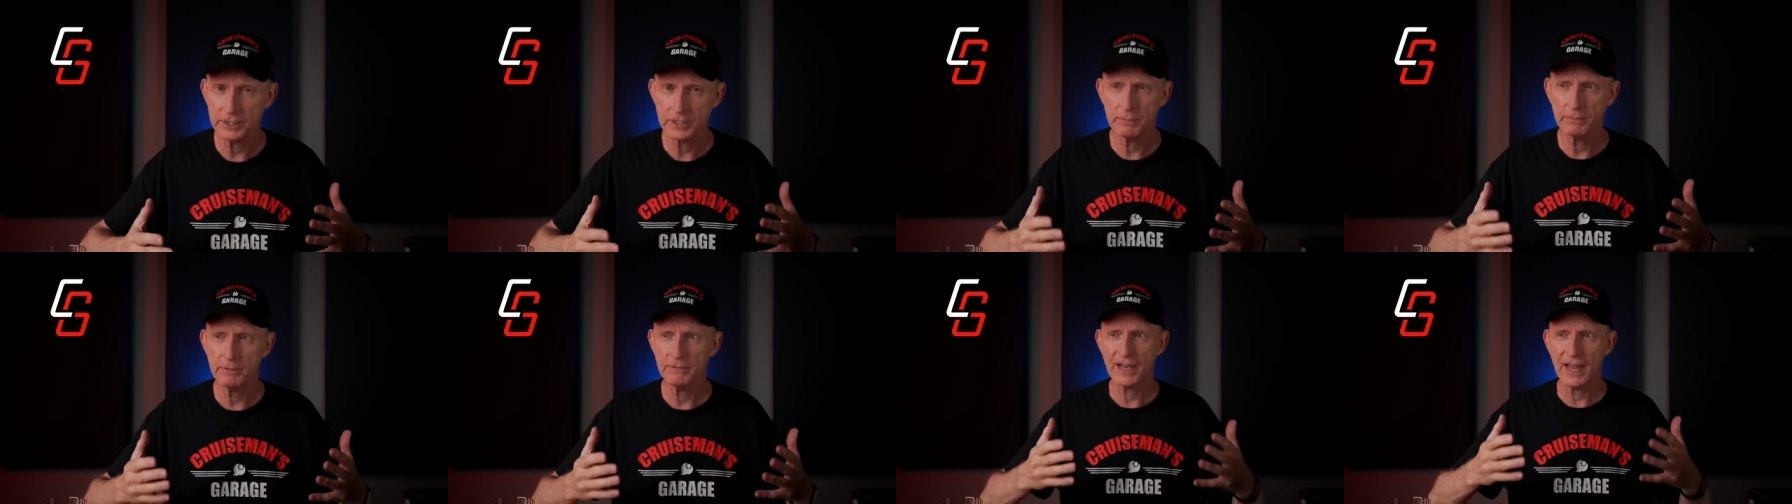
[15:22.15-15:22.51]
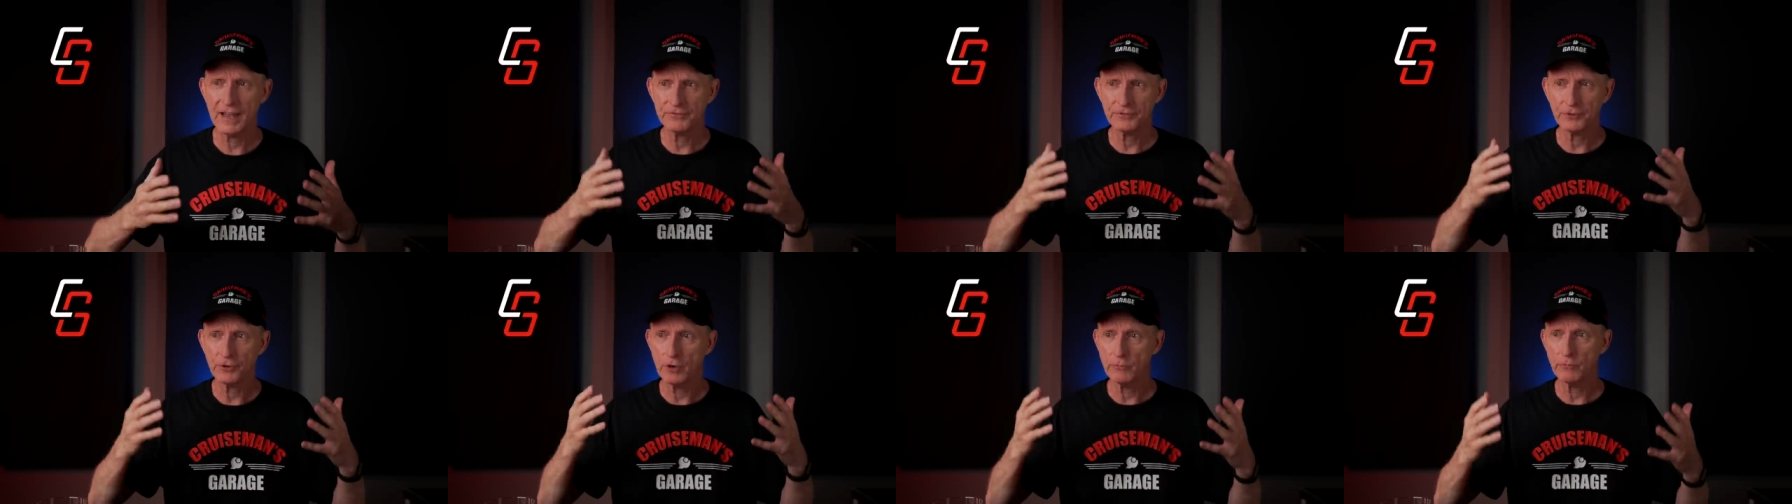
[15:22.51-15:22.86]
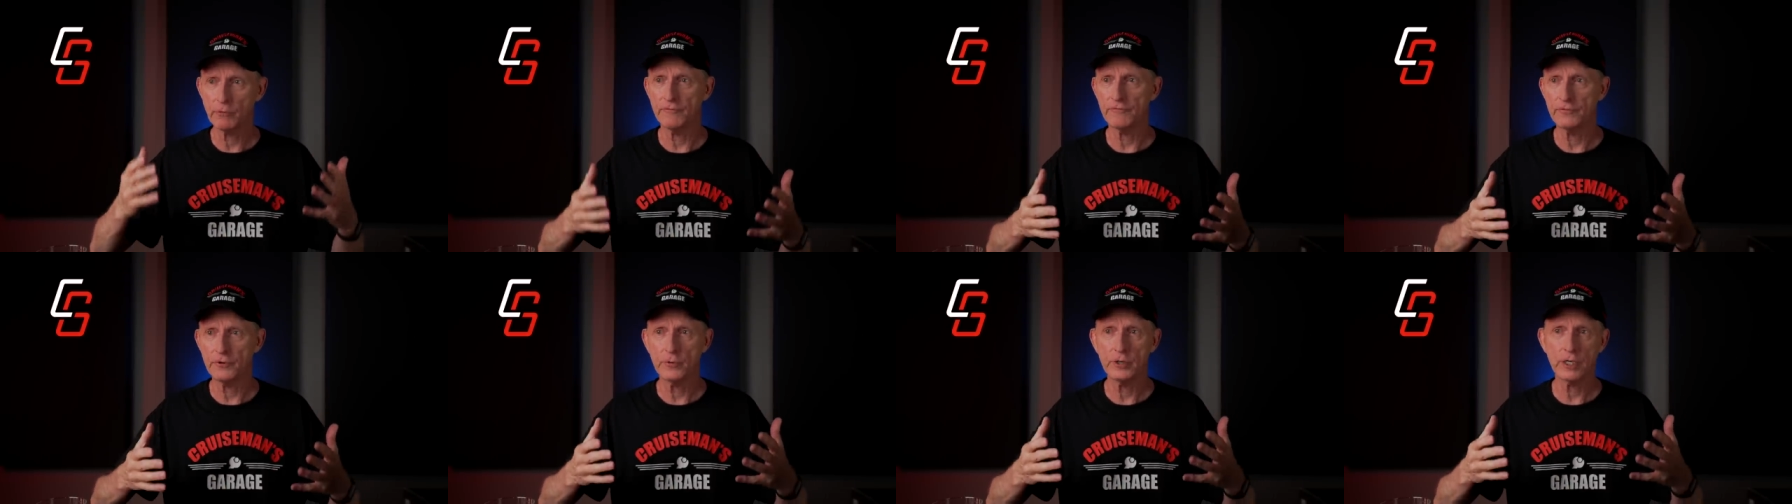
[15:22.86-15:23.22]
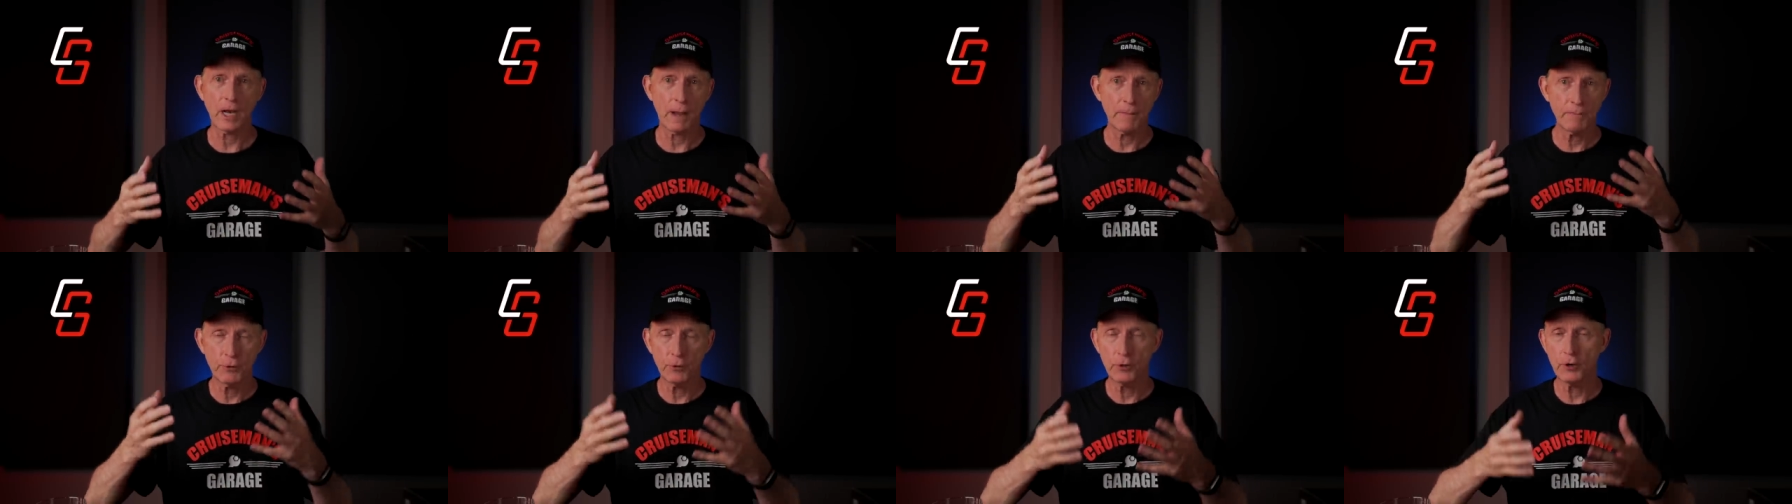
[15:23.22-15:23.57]
Some of it, after I review it,
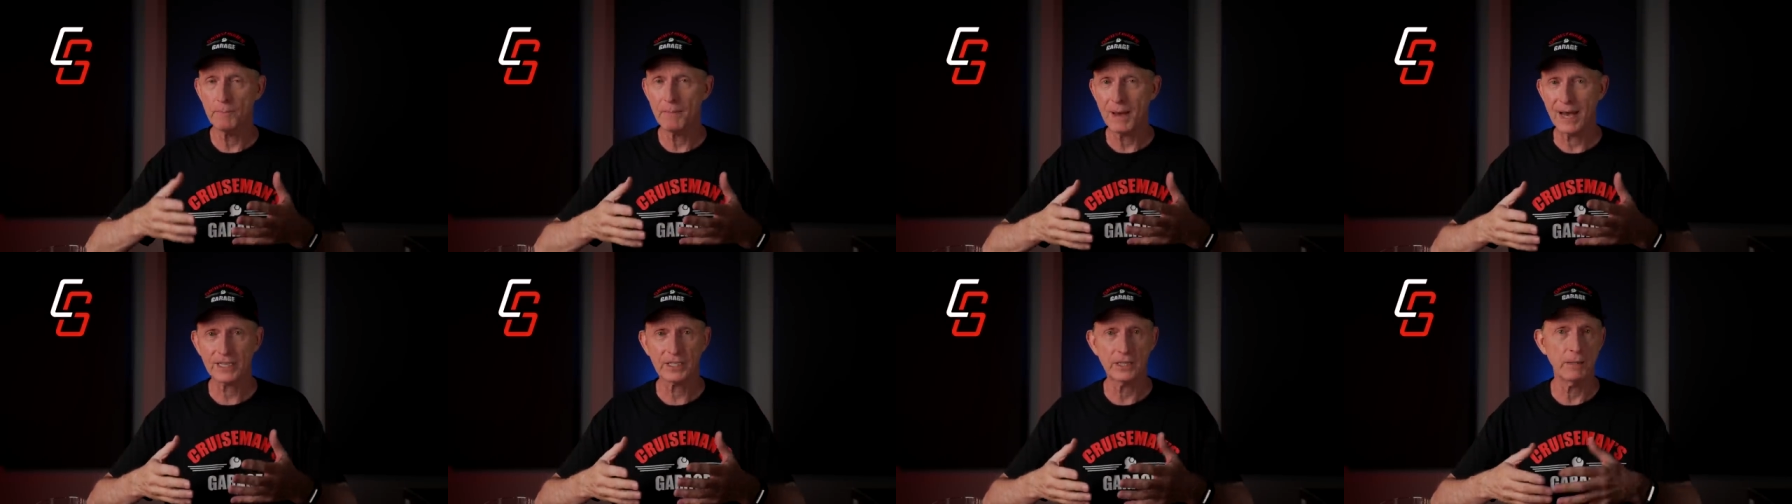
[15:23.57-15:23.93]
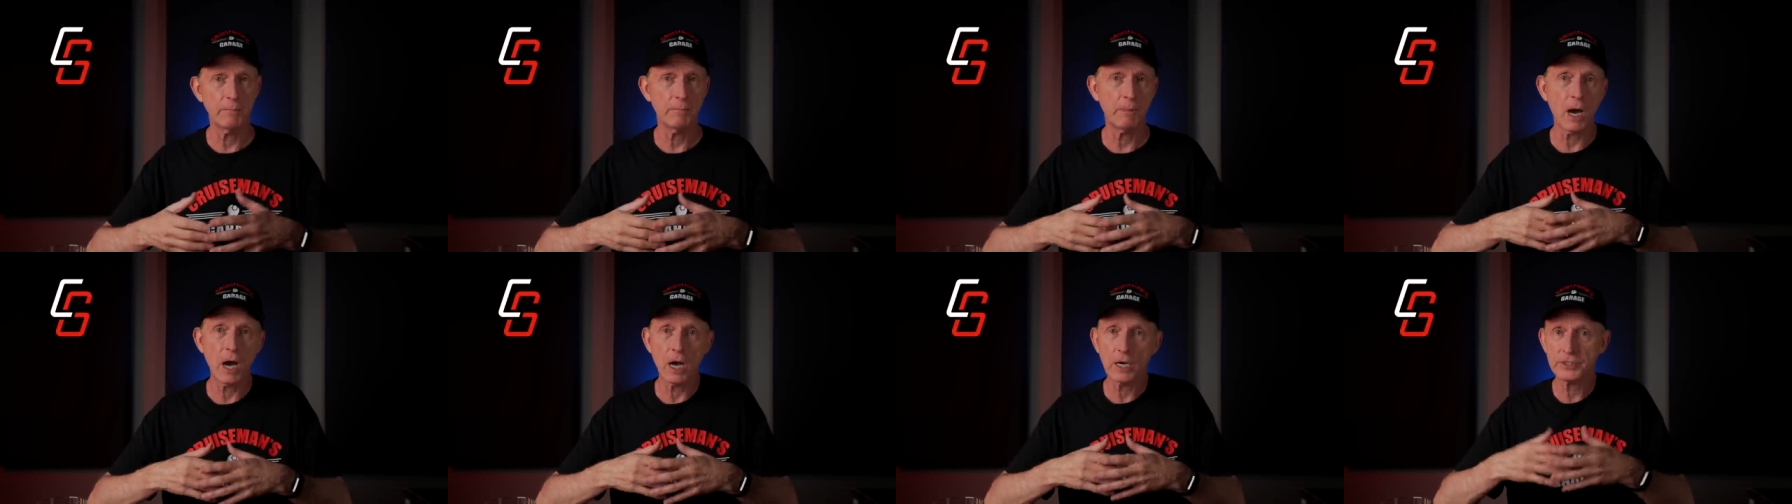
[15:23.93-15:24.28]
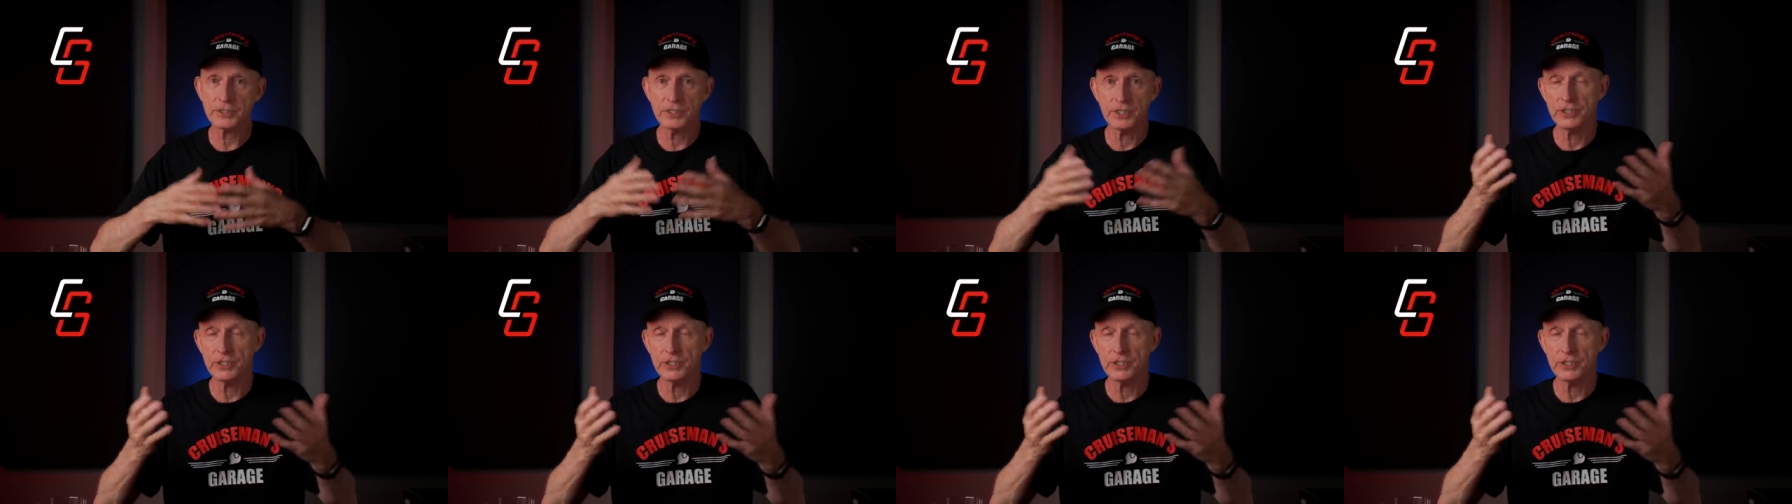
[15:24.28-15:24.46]
I put it back in the box